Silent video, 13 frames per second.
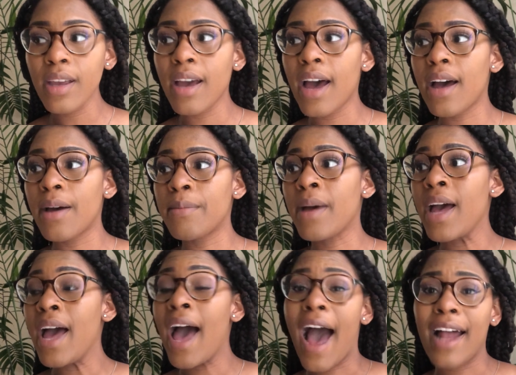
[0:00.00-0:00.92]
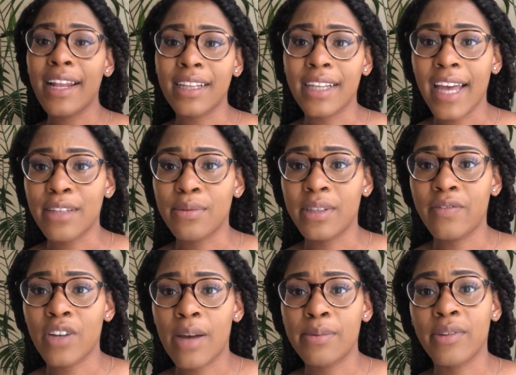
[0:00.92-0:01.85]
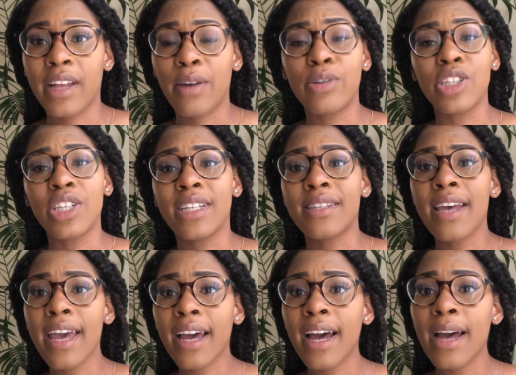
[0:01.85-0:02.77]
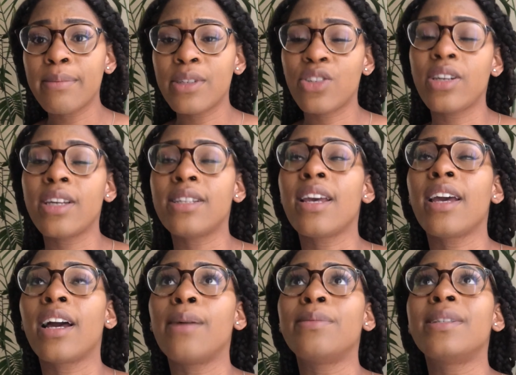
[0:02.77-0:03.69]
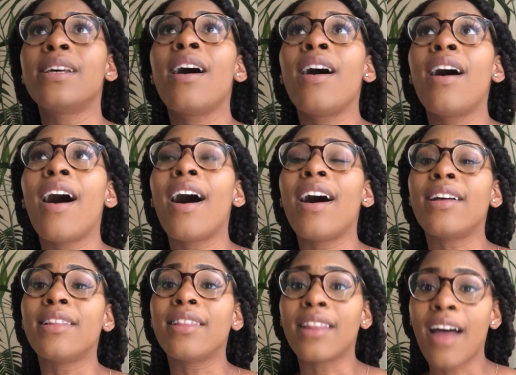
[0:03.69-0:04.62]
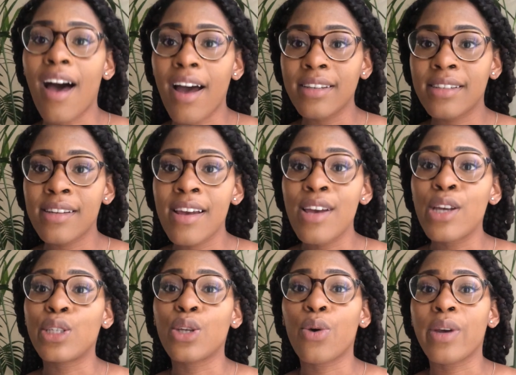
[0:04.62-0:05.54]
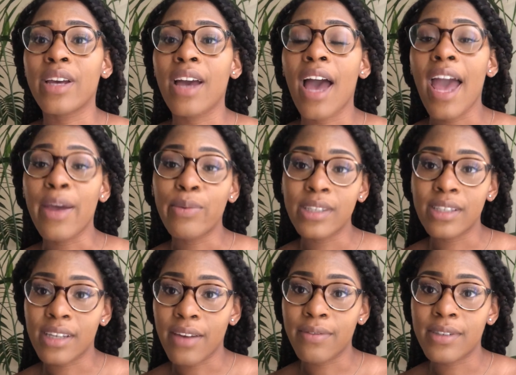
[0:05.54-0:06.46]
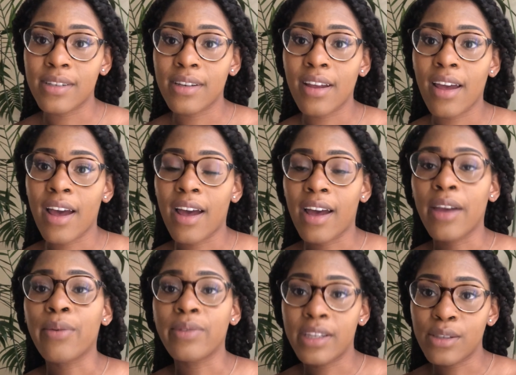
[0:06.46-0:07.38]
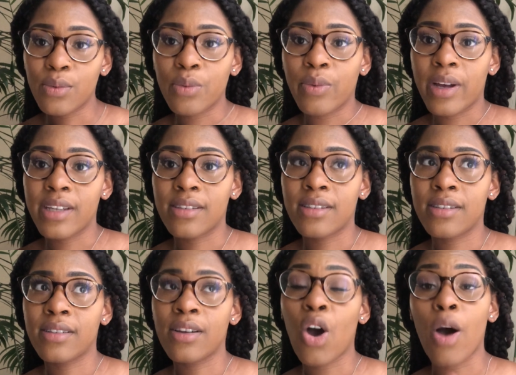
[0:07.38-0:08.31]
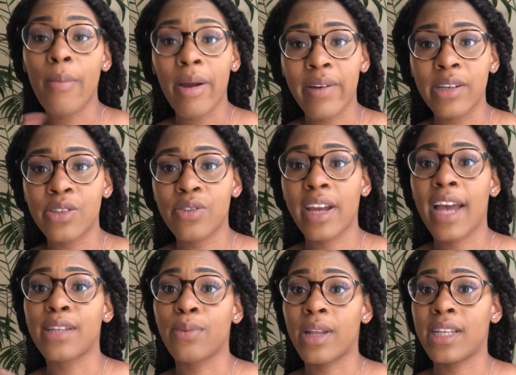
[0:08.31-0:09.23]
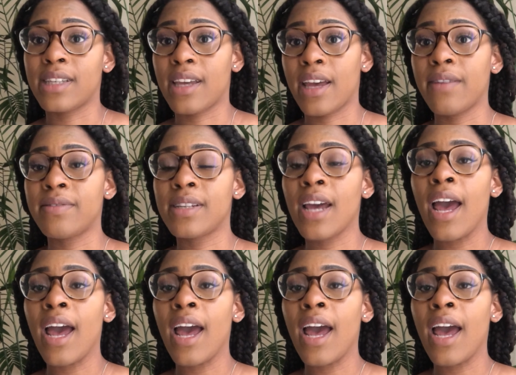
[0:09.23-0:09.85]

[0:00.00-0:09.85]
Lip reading: I like the gas relief drops for like when she gets hiccups. She gets hiccups a lot, so it was a gift. This one was on my registry as well as a gift,